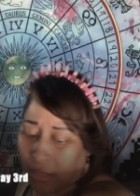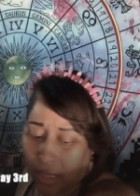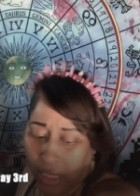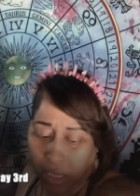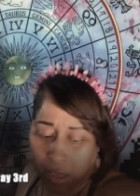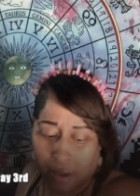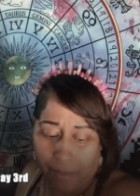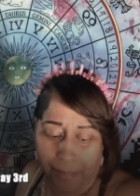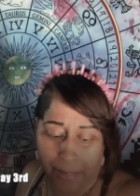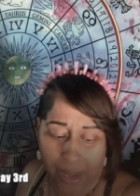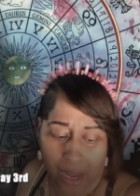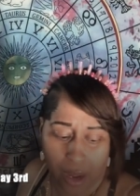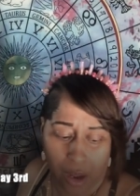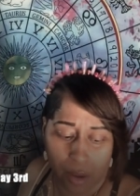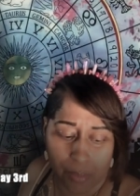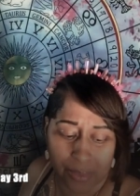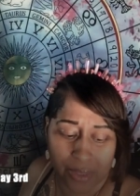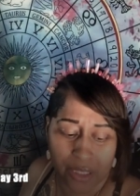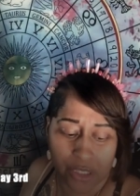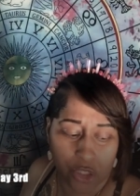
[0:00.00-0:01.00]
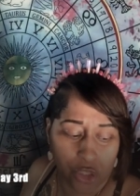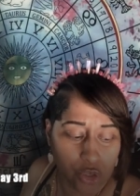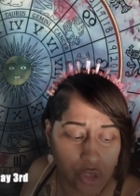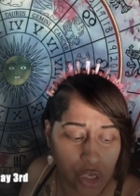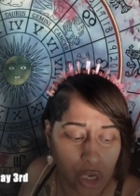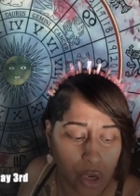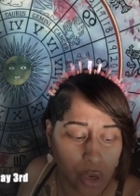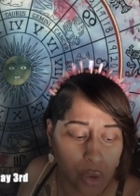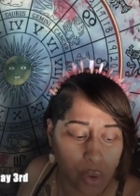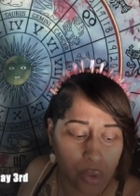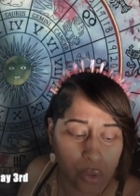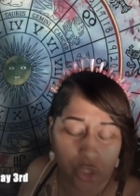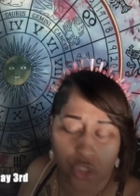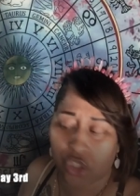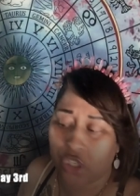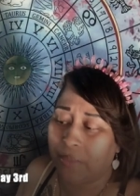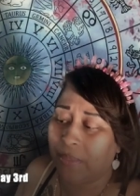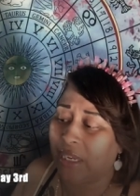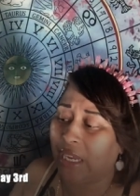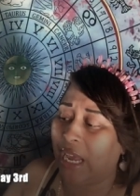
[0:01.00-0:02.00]
think about, but you know,
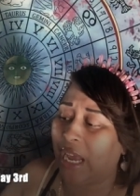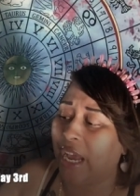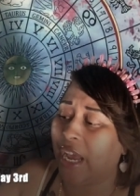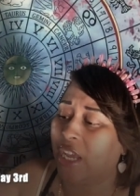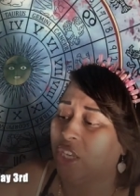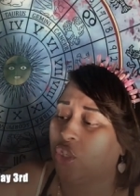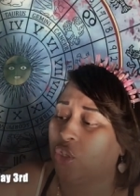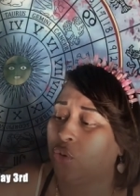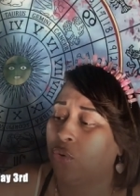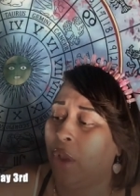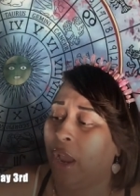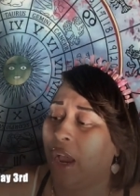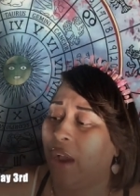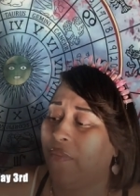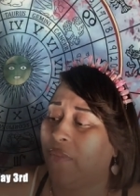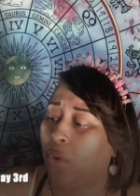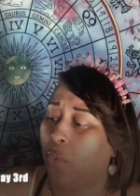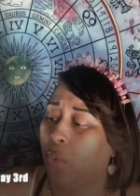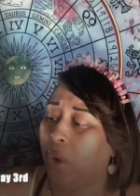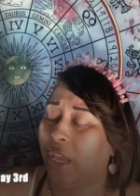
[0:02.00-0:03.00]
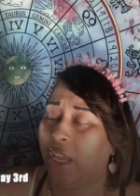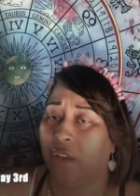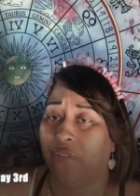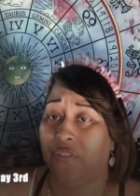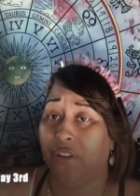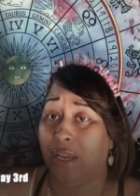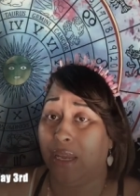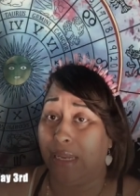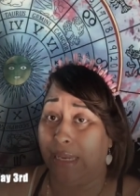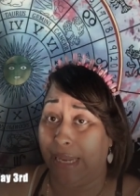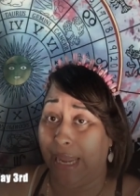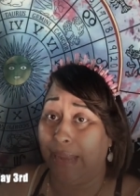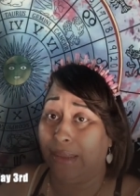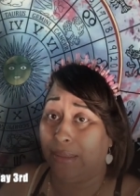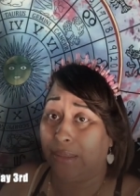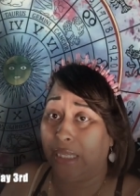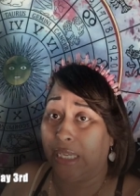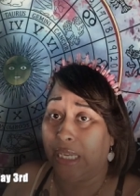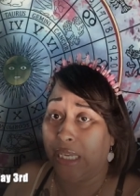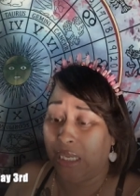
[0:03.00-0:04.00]
Geminis, you have a way of
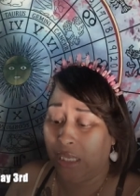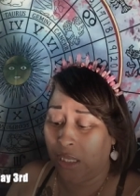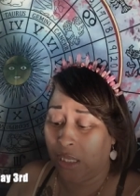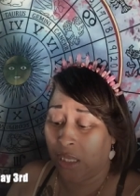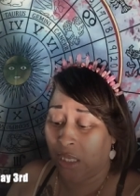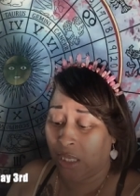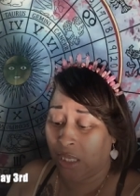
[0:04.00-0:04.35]
connecting.